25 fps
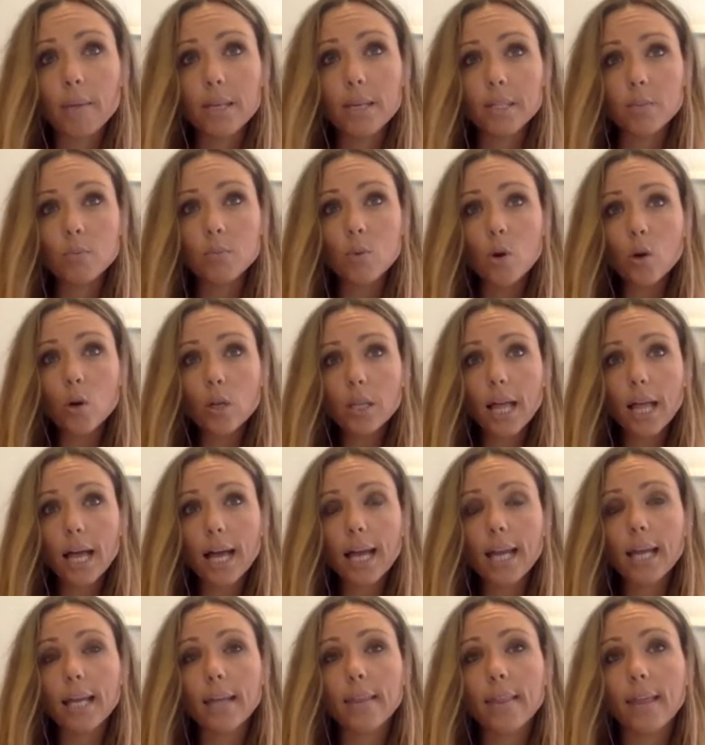It's more
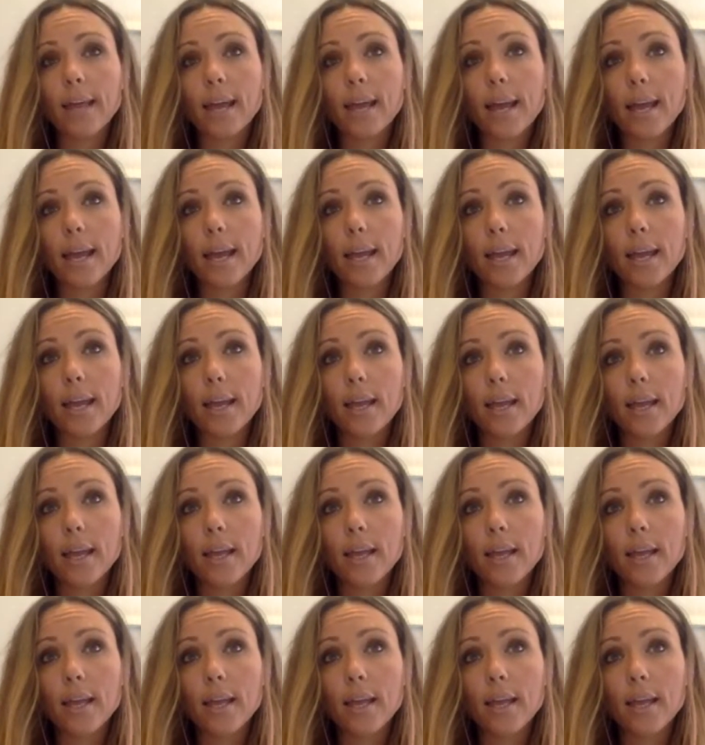like they